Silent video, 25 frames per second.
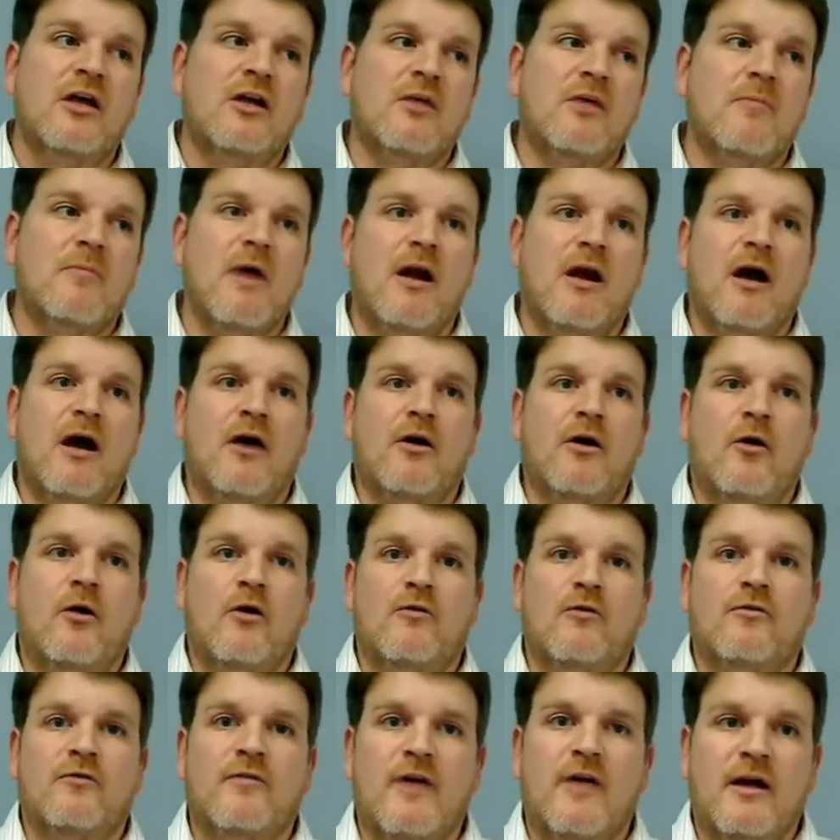you may not know
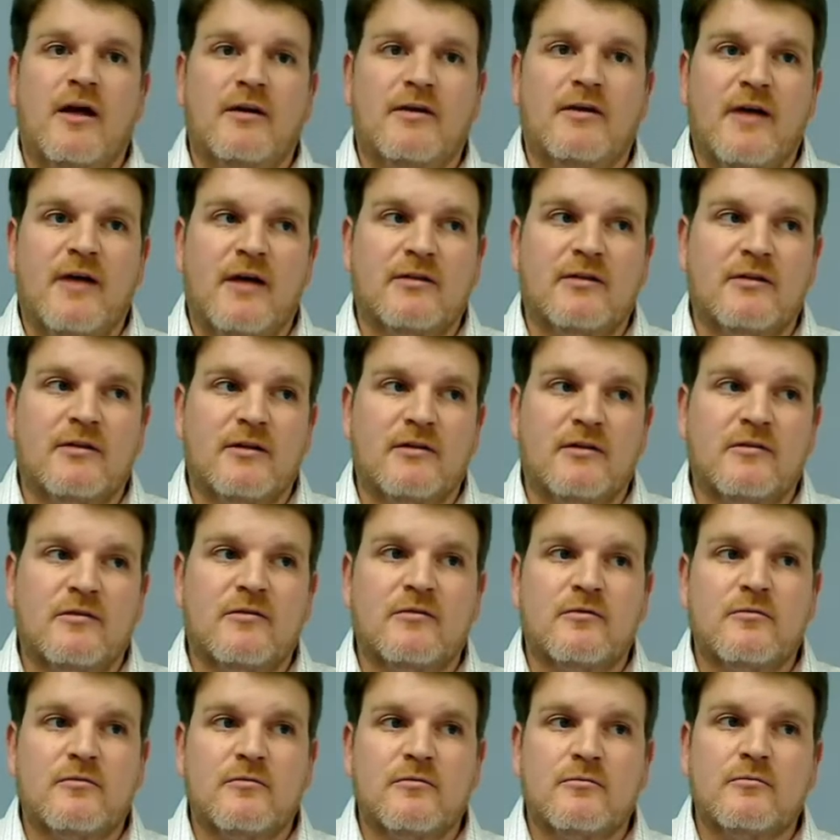if that debt
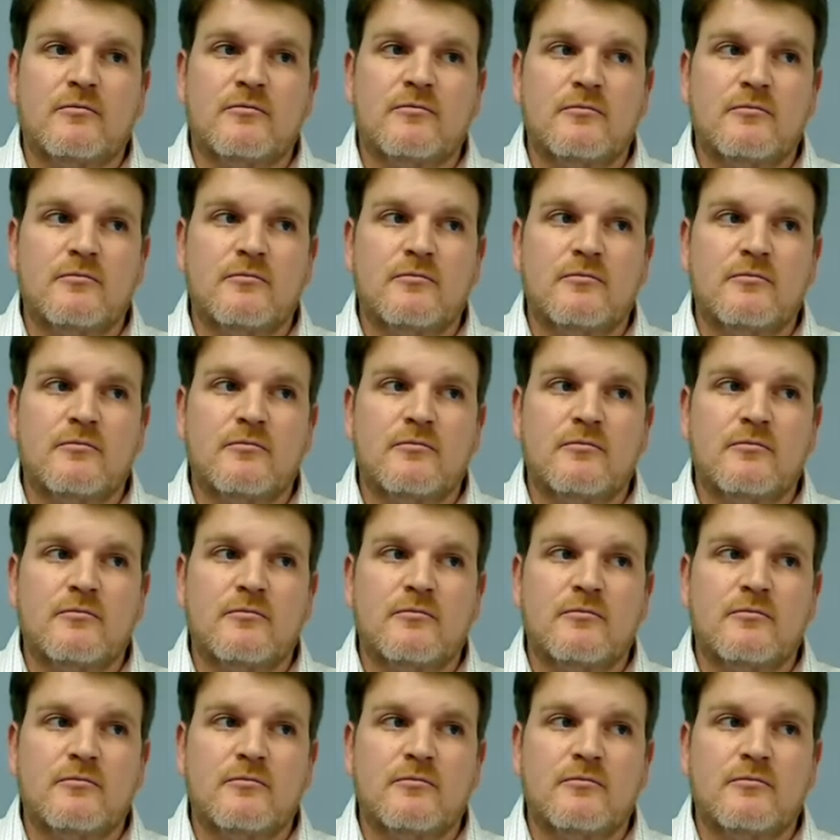that's